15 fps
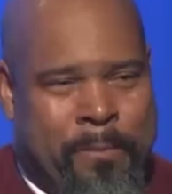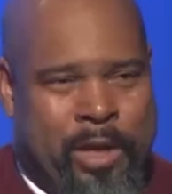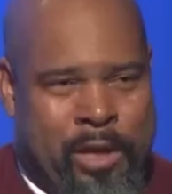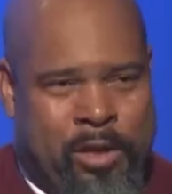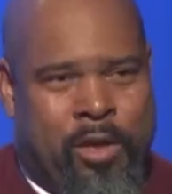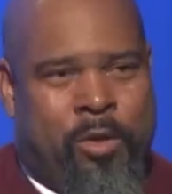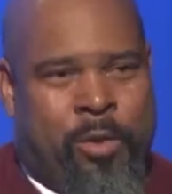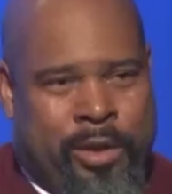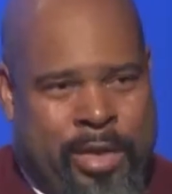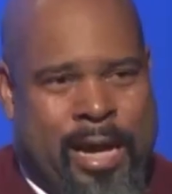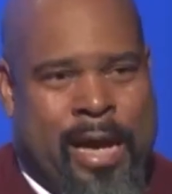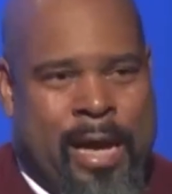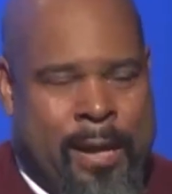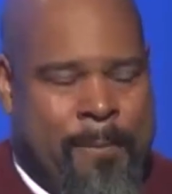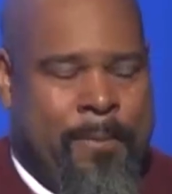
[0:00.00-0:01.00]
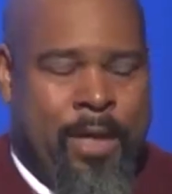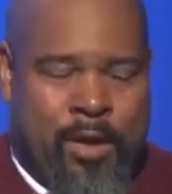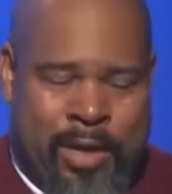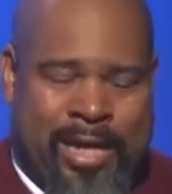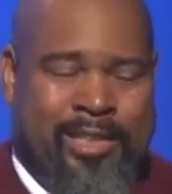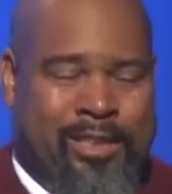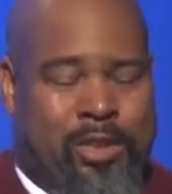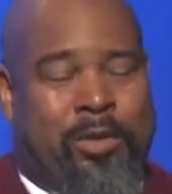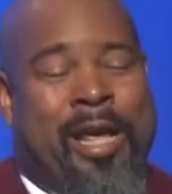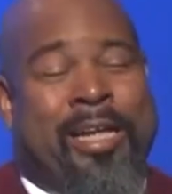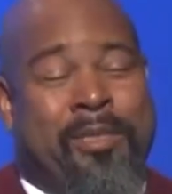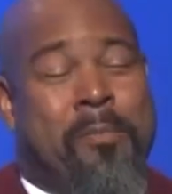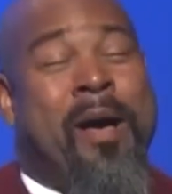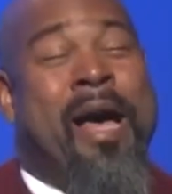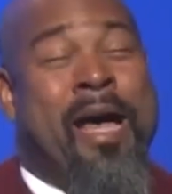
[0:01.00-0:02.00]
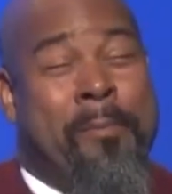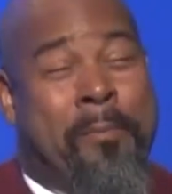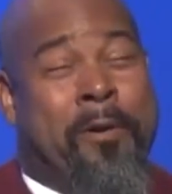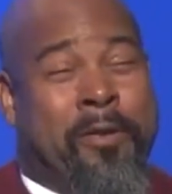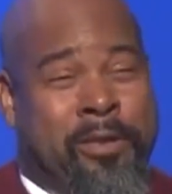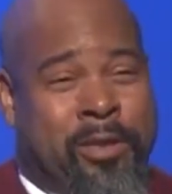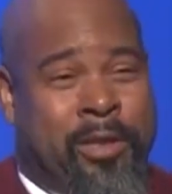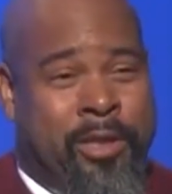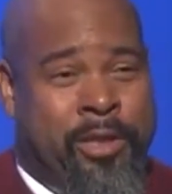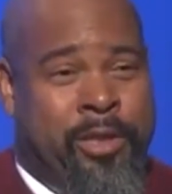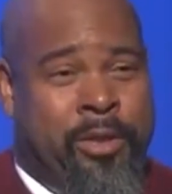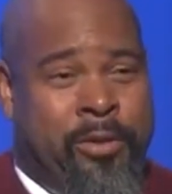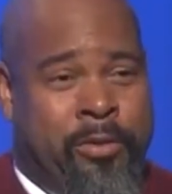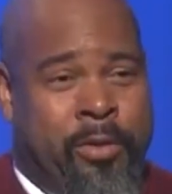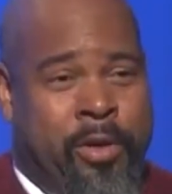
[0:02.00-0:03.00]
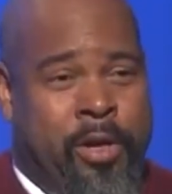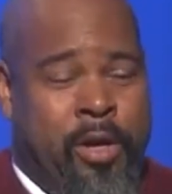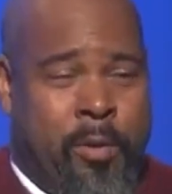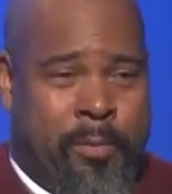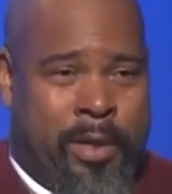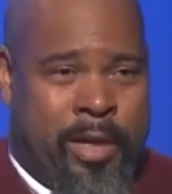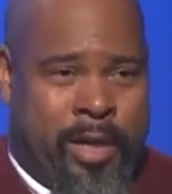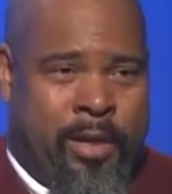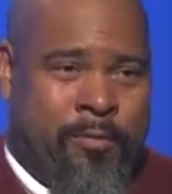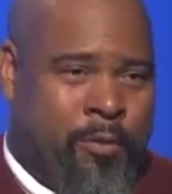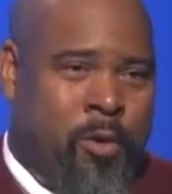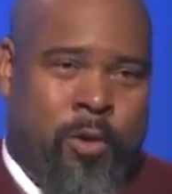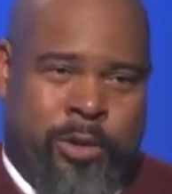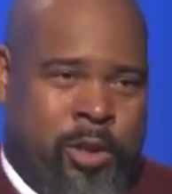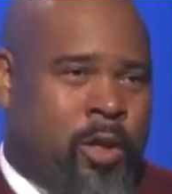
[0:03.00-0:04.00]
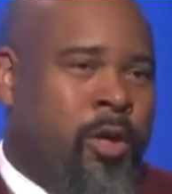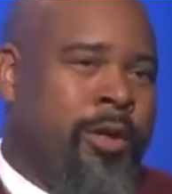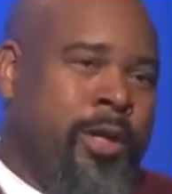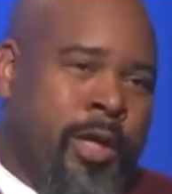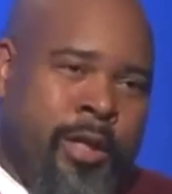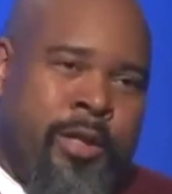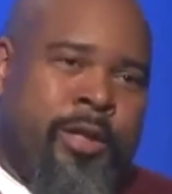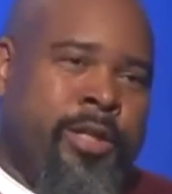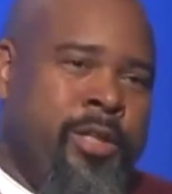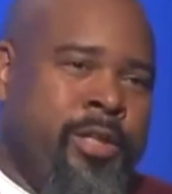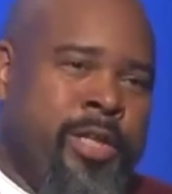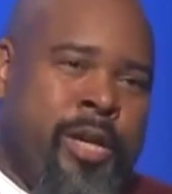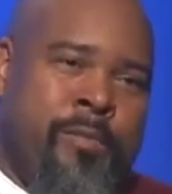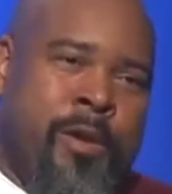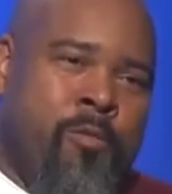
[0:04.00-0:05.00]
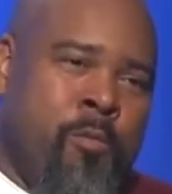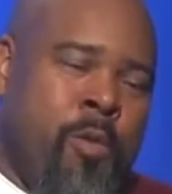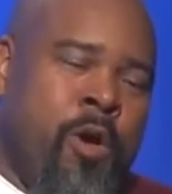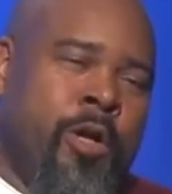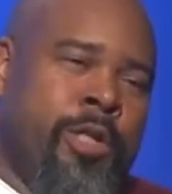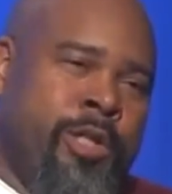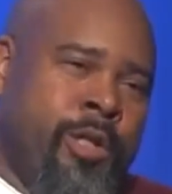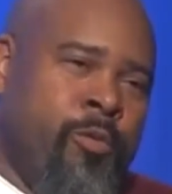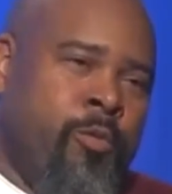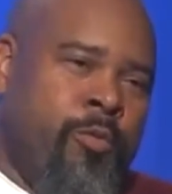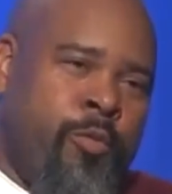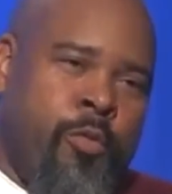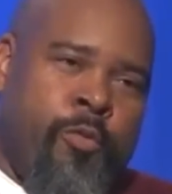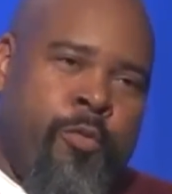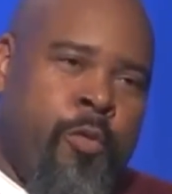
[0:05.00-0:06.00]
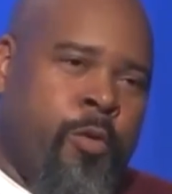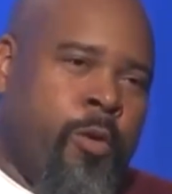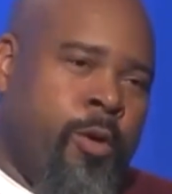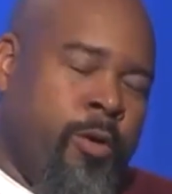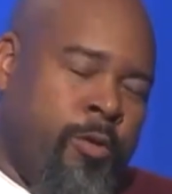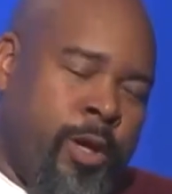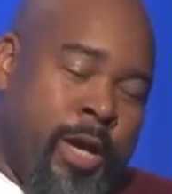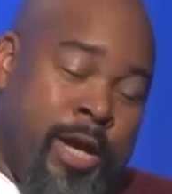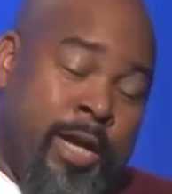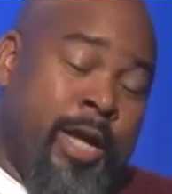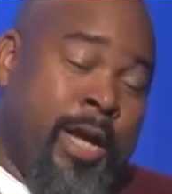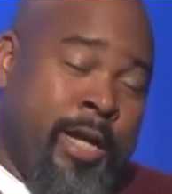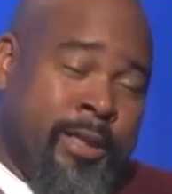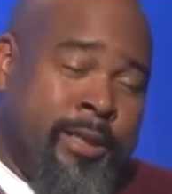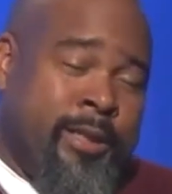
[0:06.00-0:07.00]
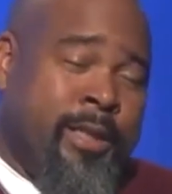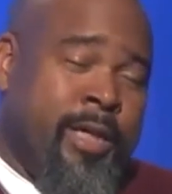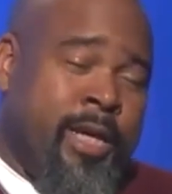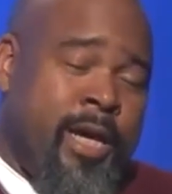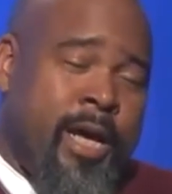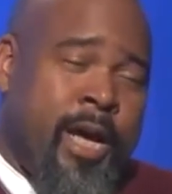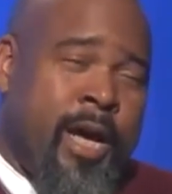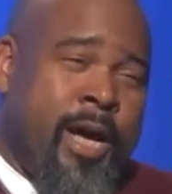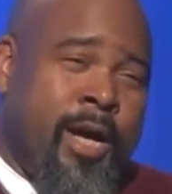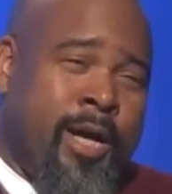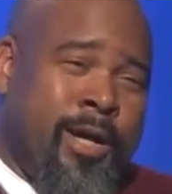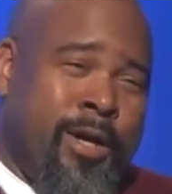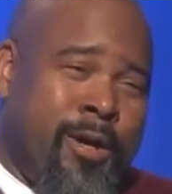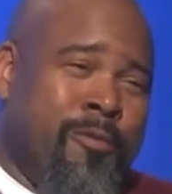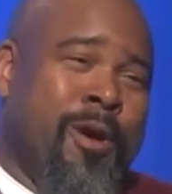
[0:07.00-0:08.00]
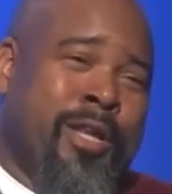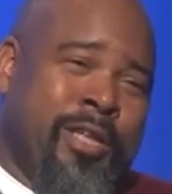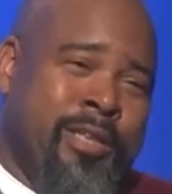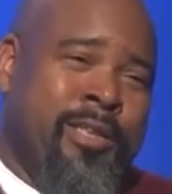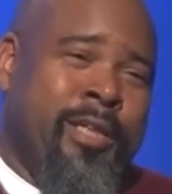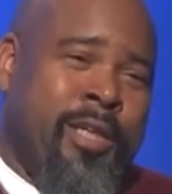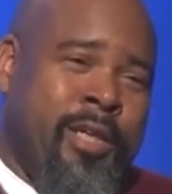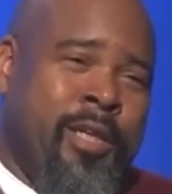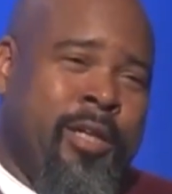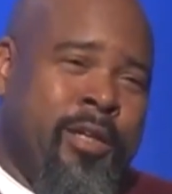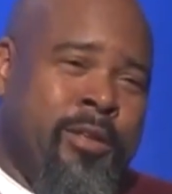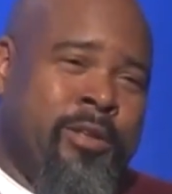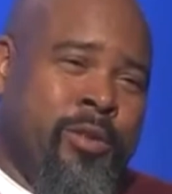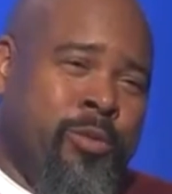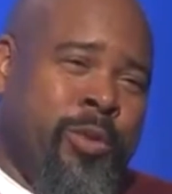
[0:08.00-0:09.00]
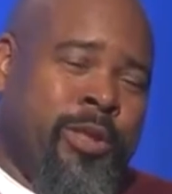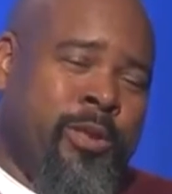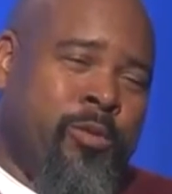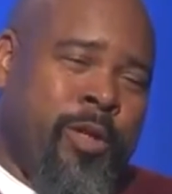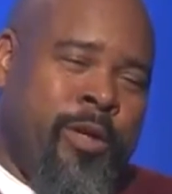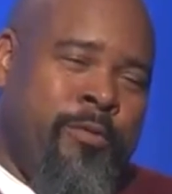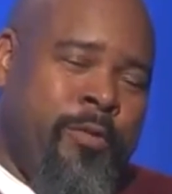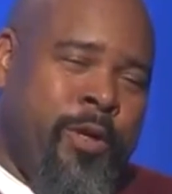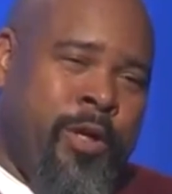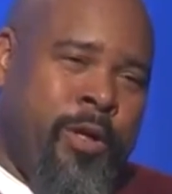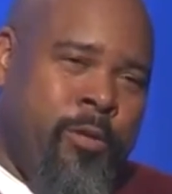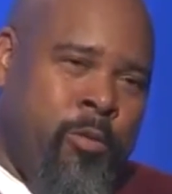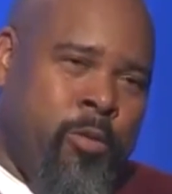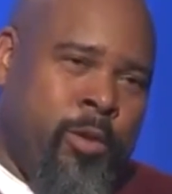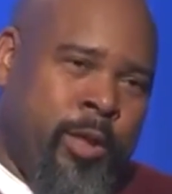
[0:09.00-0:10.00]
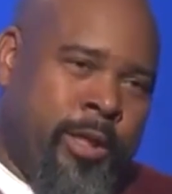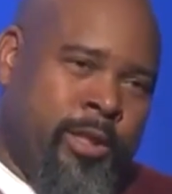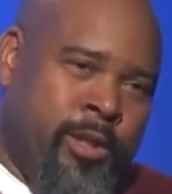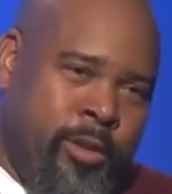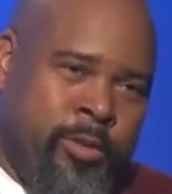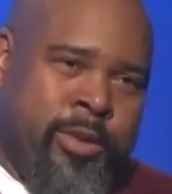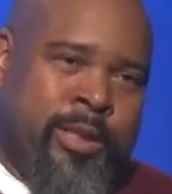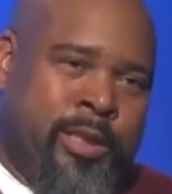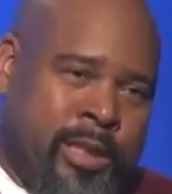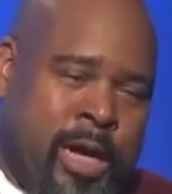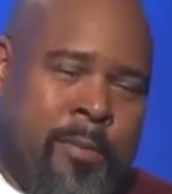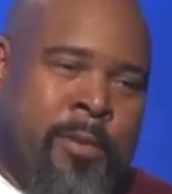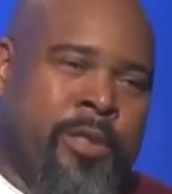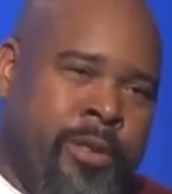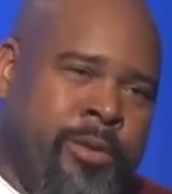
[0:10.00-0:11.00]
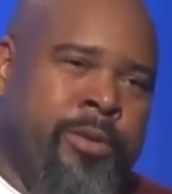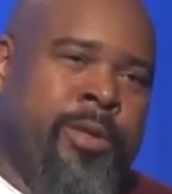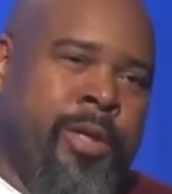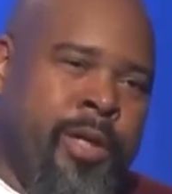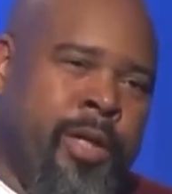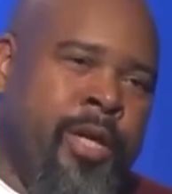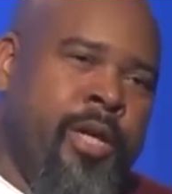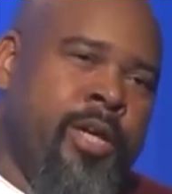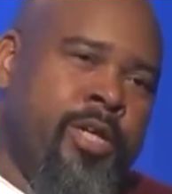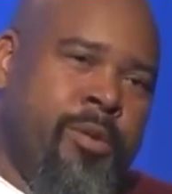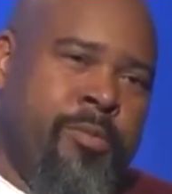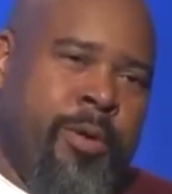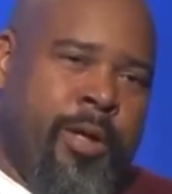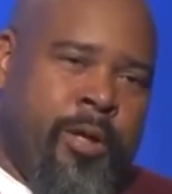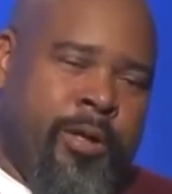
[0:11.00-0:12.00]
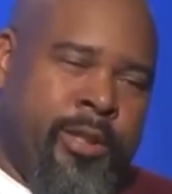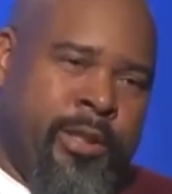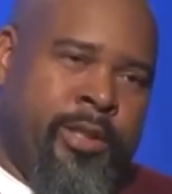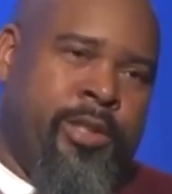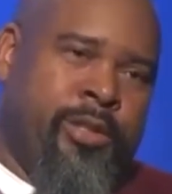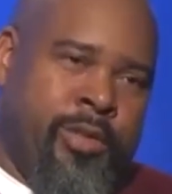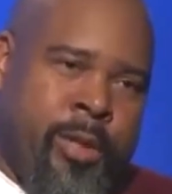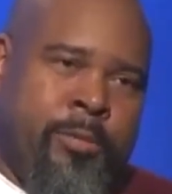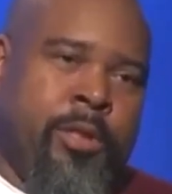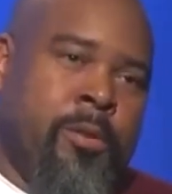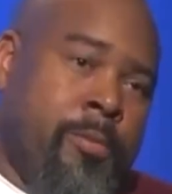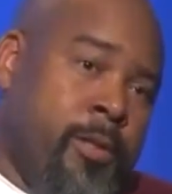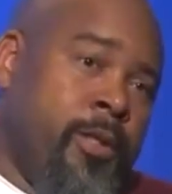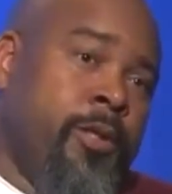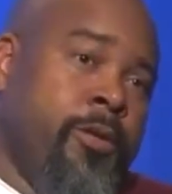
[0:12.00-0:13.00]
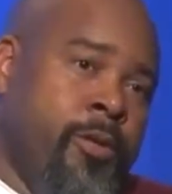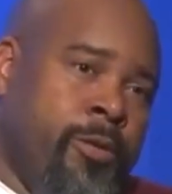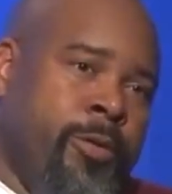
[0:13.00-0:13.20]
But along with that, you know, that's, so that's my personal issue. But of course, all the other issues I've been marching for and against around the city is the reason why I figured let's use this opportunity to bring all these issues up to the political